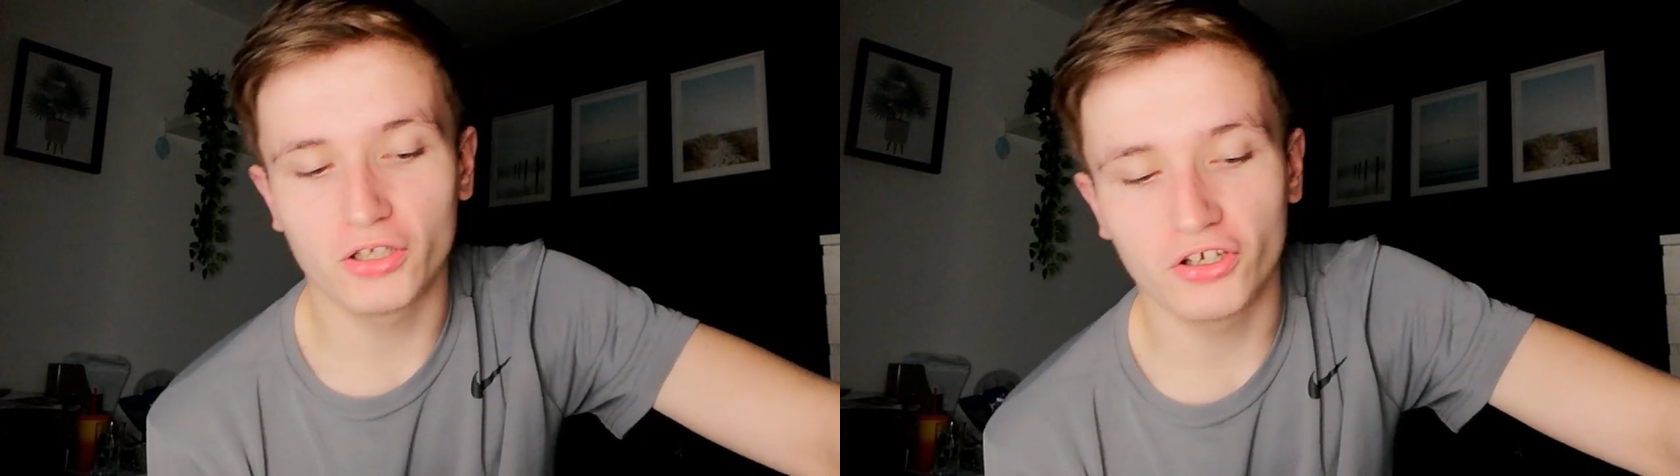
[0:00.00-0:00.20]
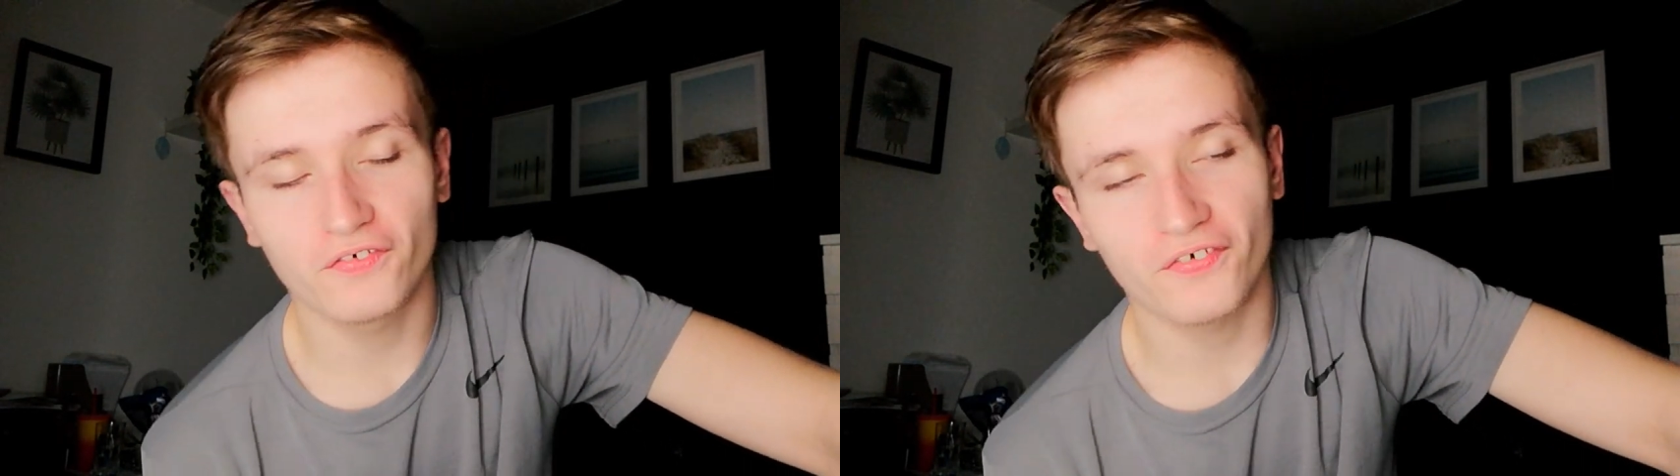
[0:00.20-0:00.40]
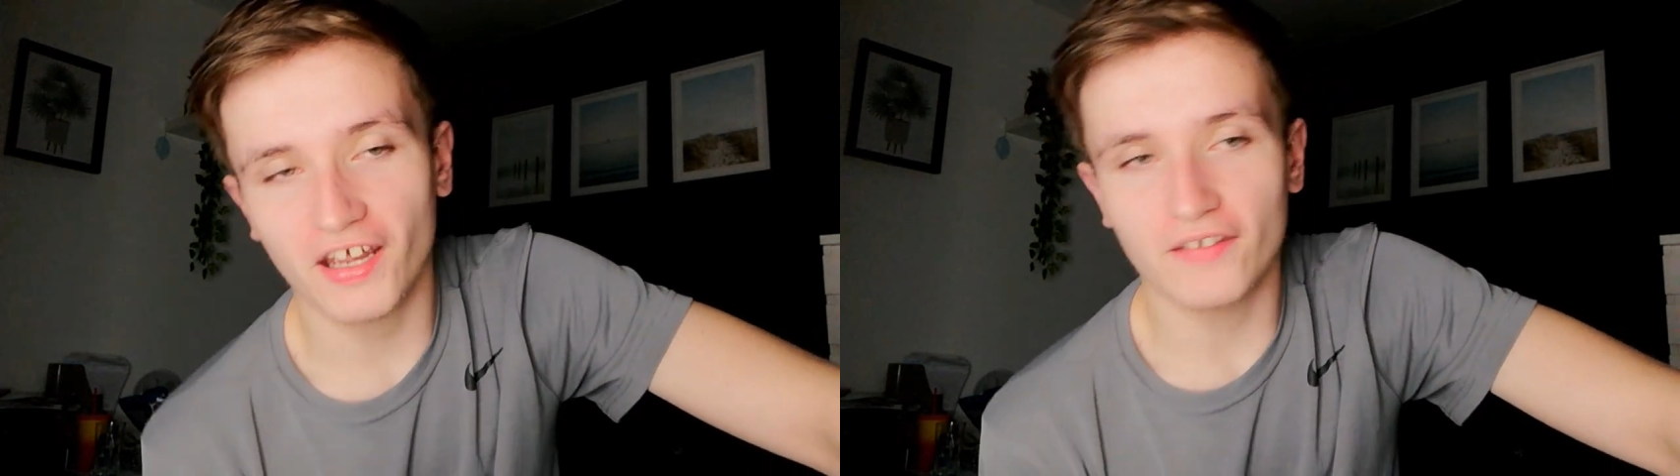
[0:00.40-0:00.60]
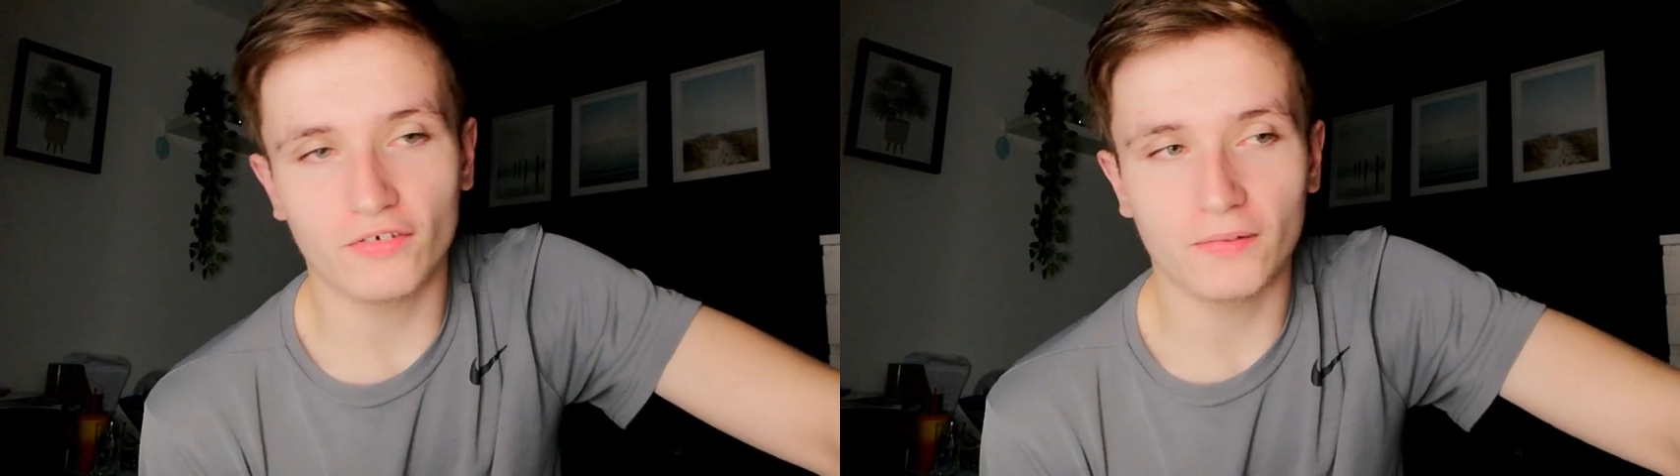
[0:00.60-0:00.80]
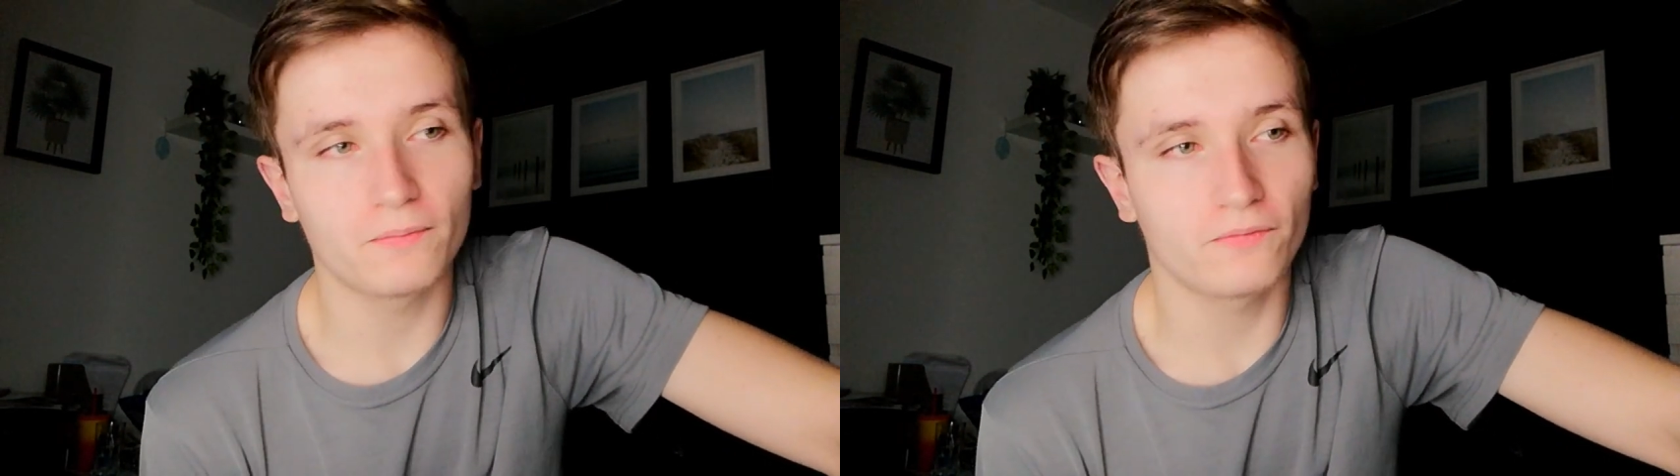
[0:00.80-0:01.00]
new
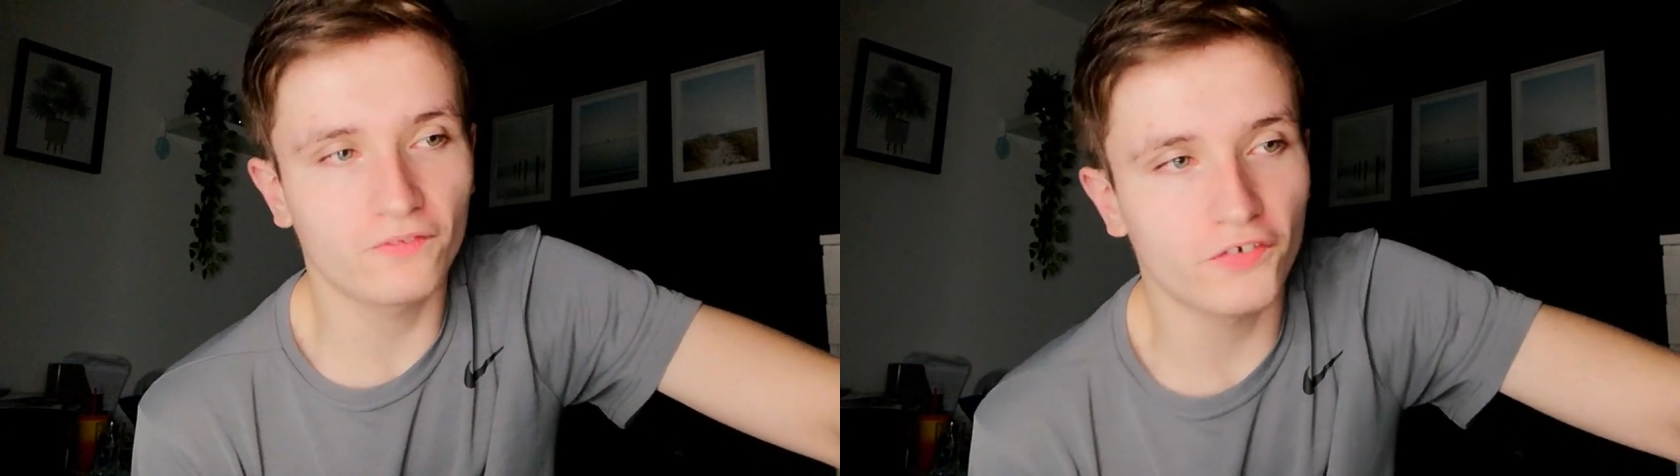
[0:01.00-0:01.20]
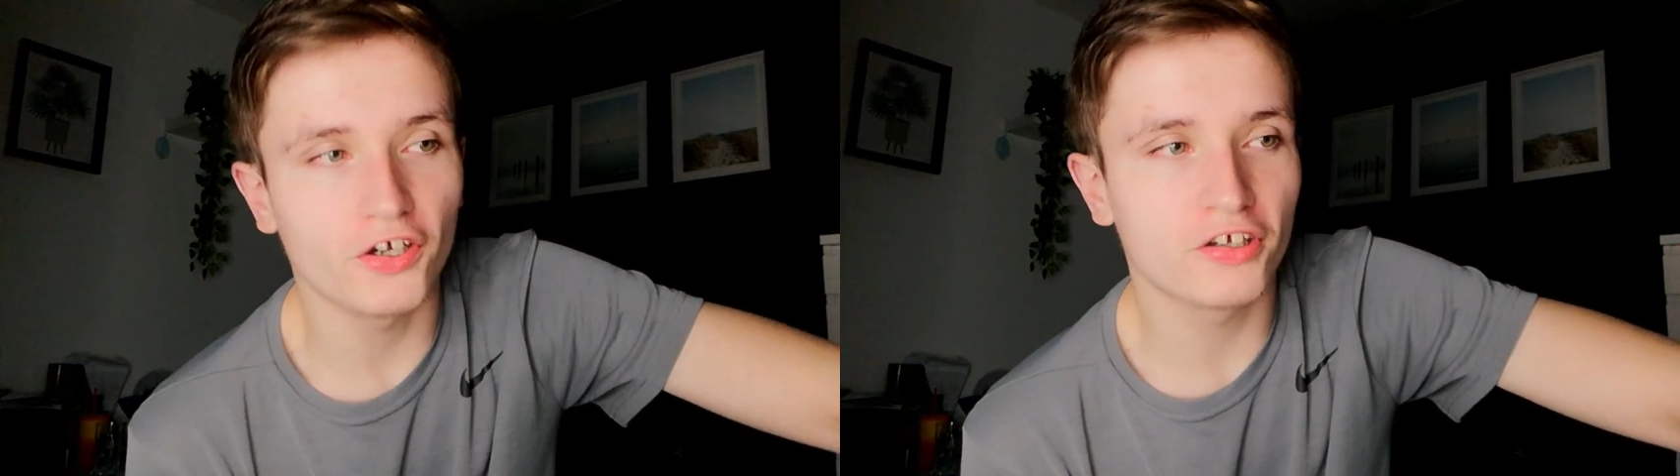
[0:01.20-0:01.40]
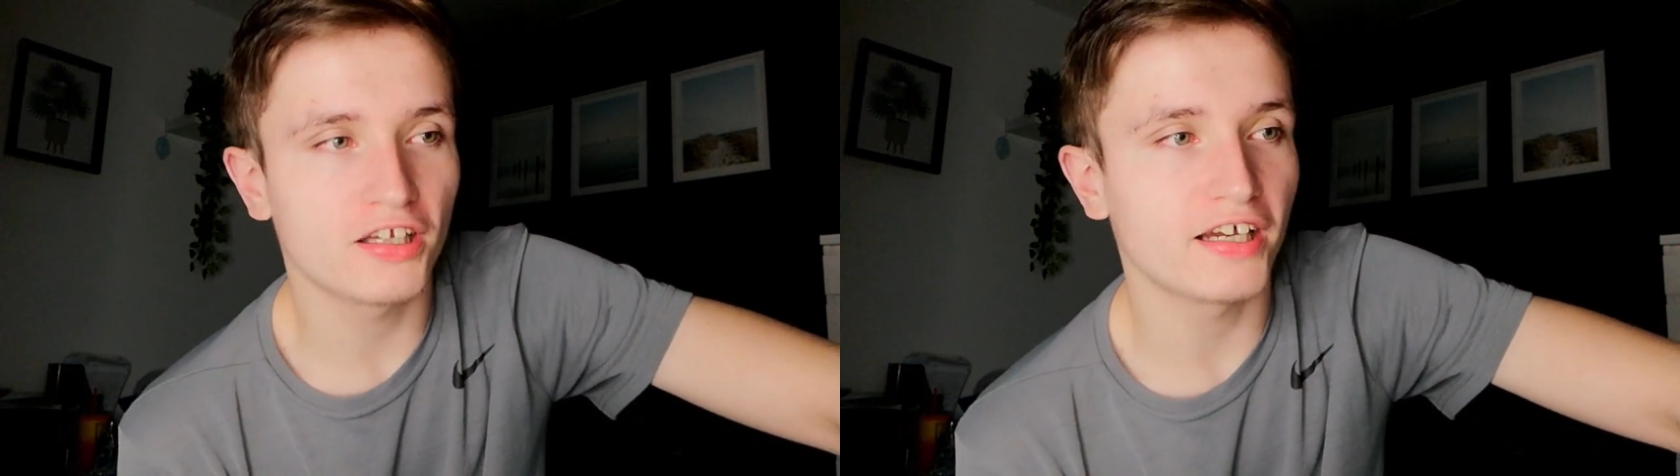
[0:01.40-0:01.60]
favourite food.